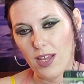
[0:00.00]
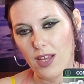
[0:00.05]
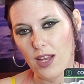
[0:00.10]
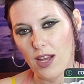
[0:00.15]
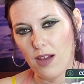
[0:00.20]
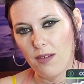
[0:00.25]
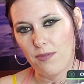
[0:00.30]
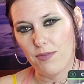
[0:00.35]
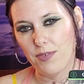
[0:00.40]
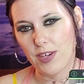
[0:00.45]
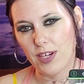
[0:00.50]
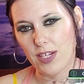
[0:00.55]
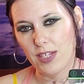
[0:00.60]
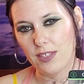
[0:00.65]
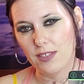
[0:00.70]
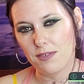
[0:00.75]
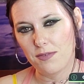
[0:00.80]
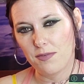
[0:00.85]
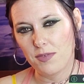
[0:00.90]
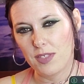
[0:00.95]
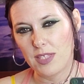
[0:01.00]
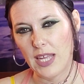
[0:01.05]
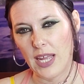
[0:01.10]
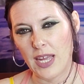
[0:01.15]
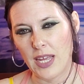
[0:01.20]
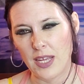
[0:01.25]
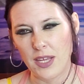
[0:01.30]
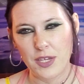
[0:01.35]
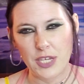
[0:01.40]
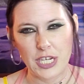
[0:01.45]
Comfort,
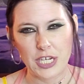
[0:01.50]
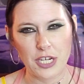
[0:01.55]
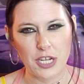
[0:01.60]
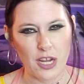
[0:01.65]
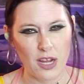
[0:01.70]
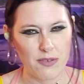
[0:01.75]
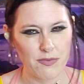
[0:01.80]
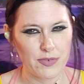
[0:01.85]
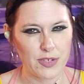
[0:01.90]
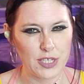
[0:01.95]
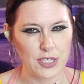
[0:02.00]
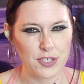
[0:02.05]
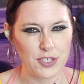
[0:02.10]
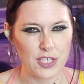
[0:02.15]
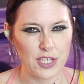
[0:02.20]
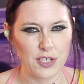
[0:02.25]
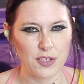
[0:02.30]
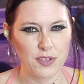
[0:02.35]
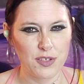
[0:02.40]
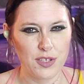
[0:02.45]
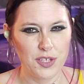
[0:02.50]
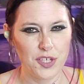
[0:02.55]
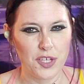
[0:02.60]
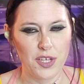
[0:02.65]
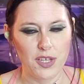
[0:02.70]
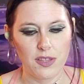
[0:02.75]
staying in your comfort zone.